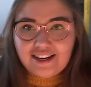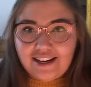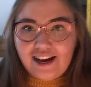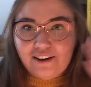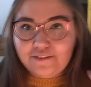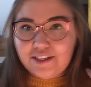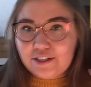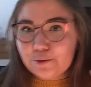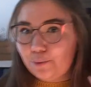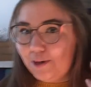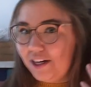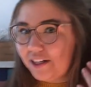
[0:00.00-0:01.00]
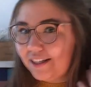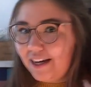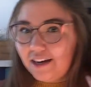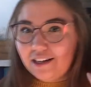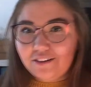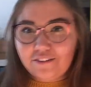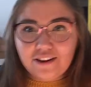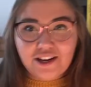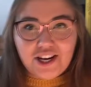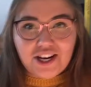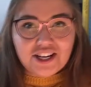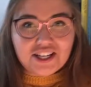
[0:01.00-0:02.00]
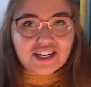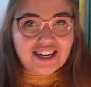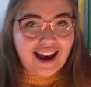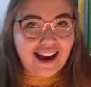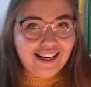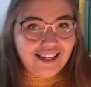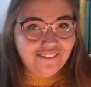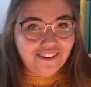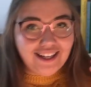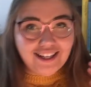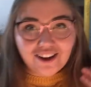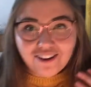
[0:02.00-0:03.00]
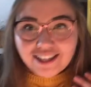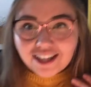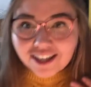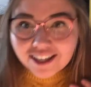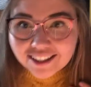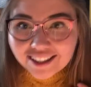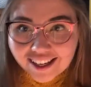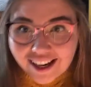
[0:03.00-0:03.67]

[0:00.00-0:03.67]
have this weird kind of shiny thing going on.